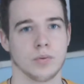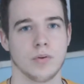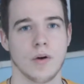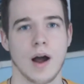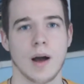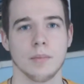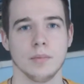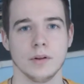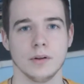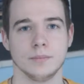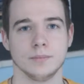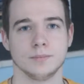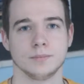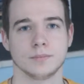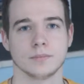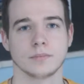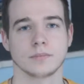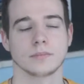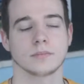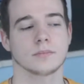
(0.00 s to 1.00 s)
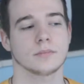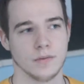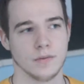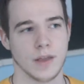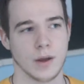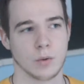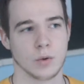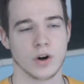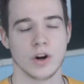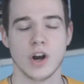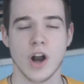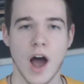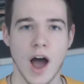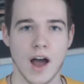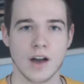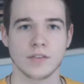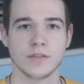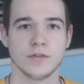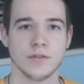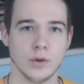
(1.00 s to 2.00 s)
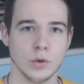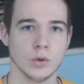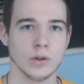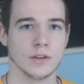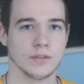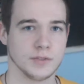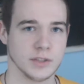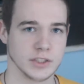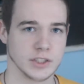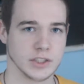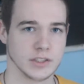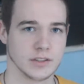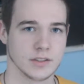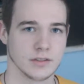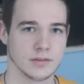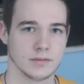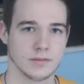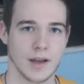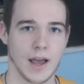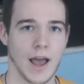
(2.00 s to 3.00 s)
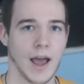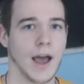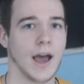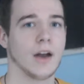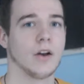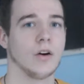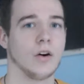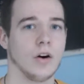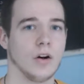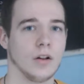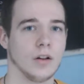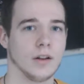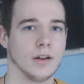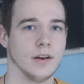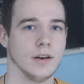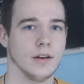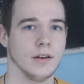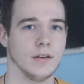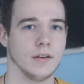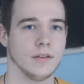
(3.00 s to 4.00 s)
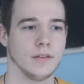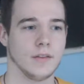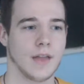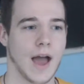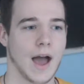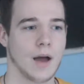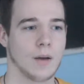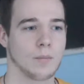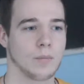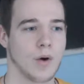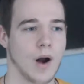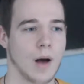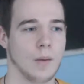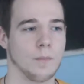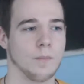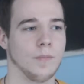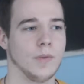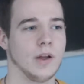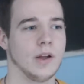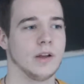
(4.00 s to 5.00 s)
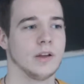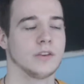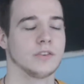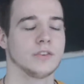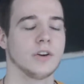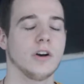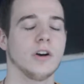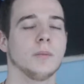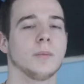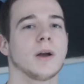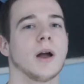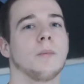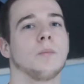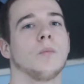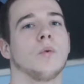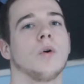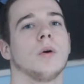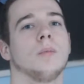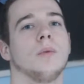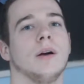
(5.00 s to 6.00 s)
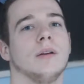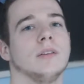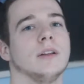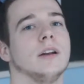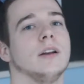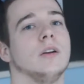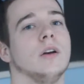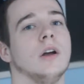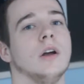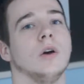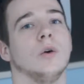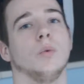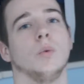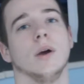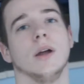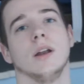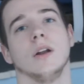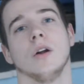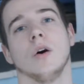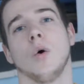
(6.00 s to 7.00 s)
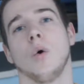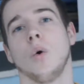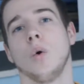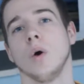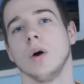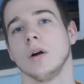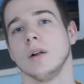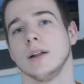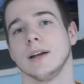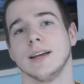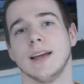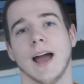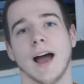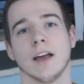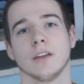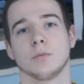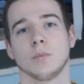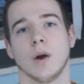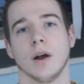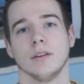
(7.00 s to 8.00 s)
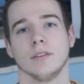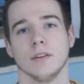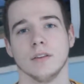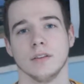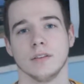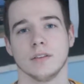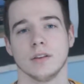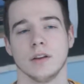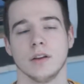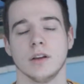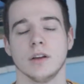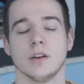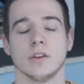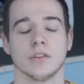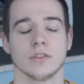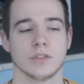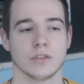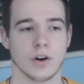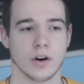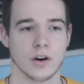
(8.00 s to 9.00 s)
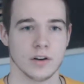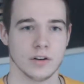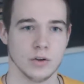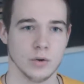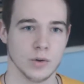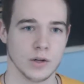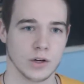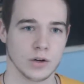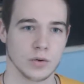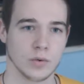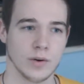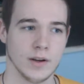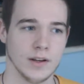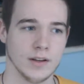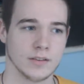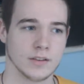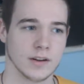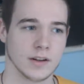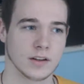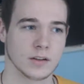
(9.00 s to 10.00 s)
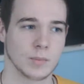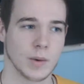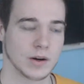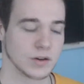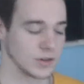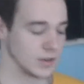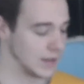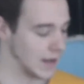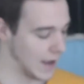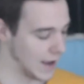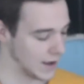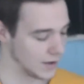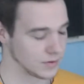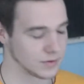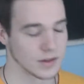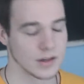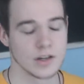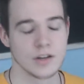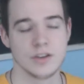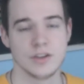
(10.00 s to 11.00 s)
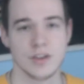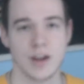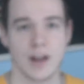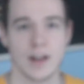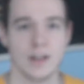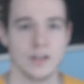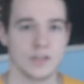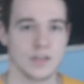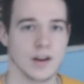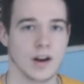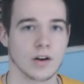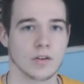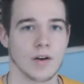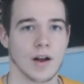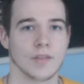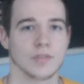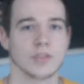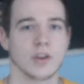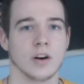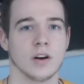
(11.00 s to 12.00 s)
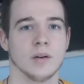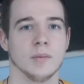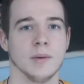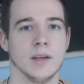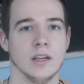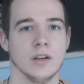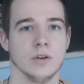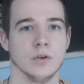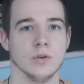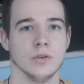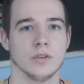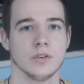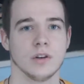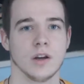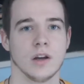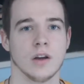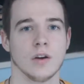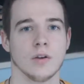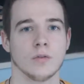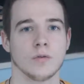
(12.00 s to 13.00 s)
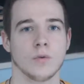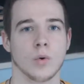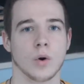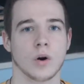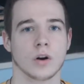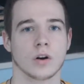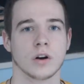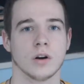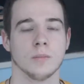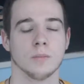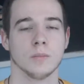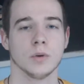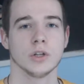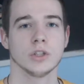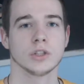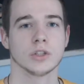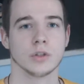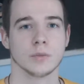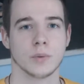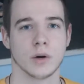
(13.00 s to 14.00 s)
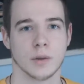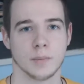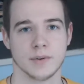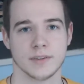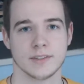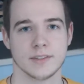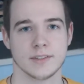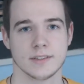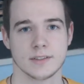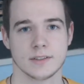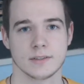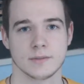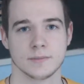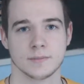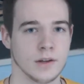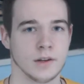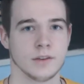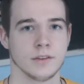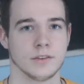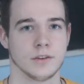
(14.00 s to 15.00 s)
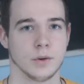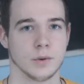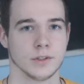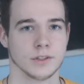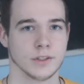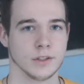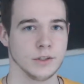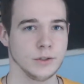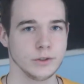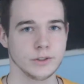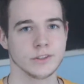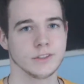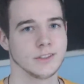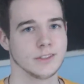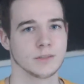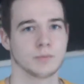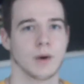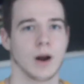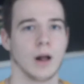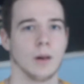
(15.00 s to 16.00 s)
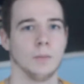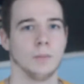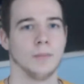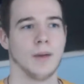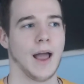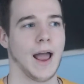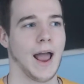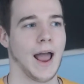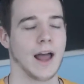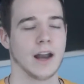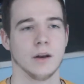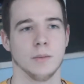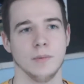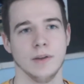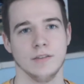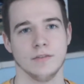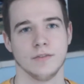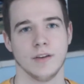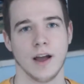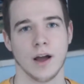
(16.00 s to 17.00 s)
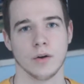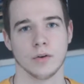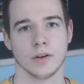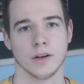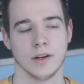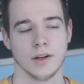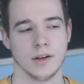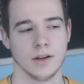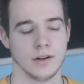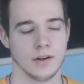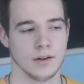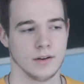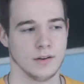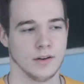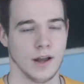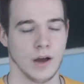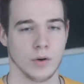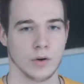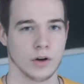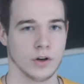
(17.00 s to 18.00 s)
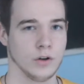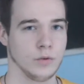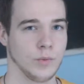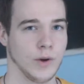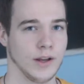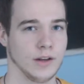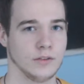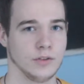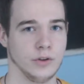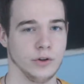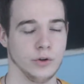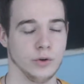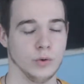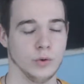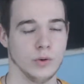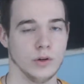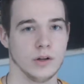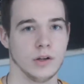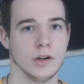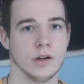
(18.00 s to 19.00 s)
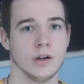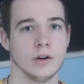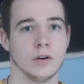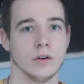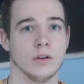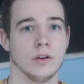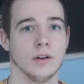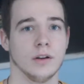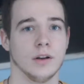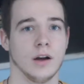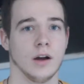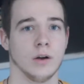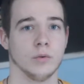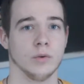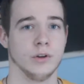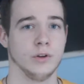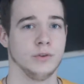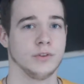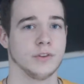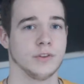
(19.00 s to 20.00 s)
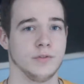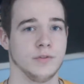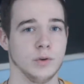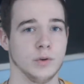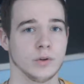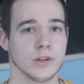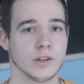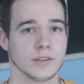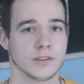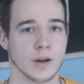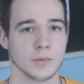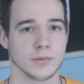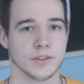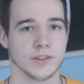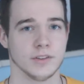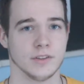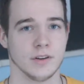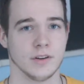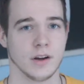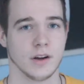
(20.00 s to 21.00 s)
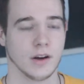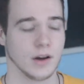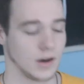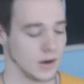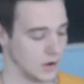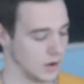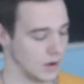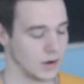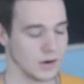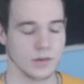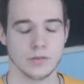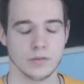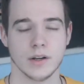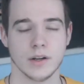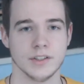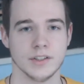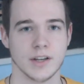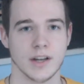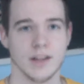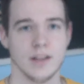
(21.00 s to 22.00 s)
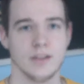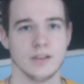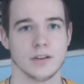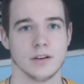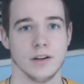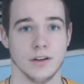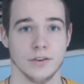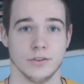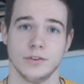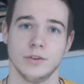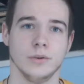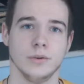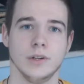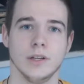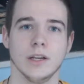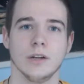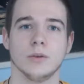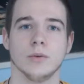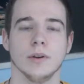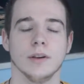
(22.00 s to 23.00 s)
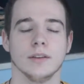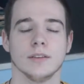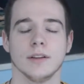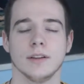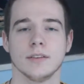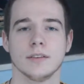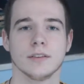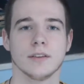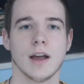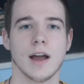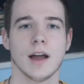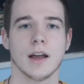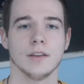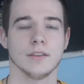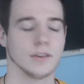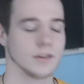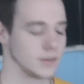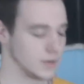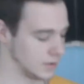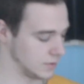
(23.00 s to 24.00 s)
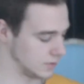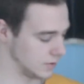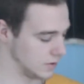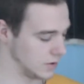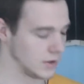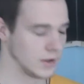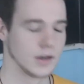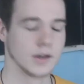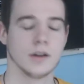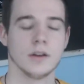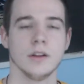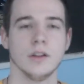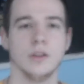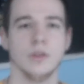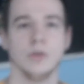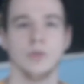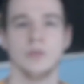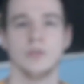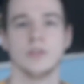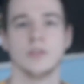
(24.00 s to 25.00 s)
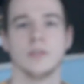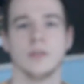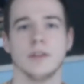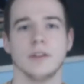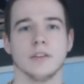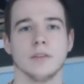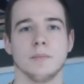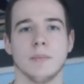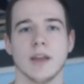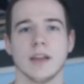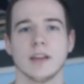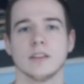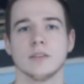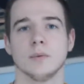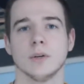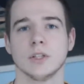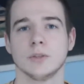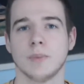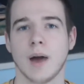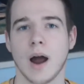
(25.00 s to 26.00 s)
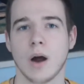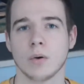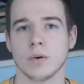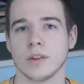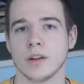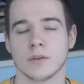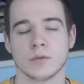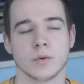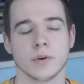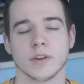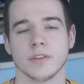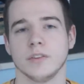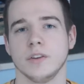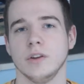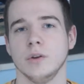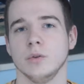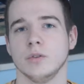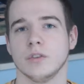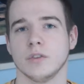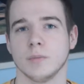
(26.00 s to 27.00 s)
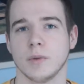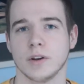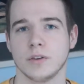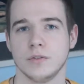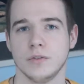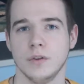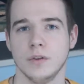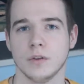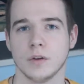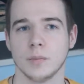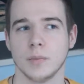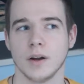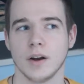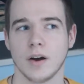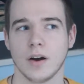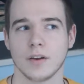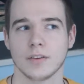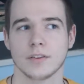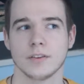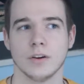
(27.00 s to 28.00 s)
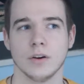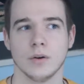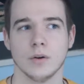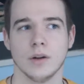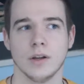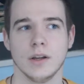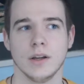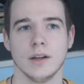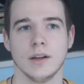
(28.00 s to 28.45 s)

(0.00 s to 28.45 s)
a problem. They were not fuel efficient at all, and that problem started to become more prevalent when oil and gas prices started to increase, and especially as jet engine aircraft started to be used for commercial purposes. So a solution to this problem had to be found. Now a good way to reduce the fuel consumption of a jet engine is to decrease its size. It doesn't make as much power, therefore doesn't use as much fuel, but also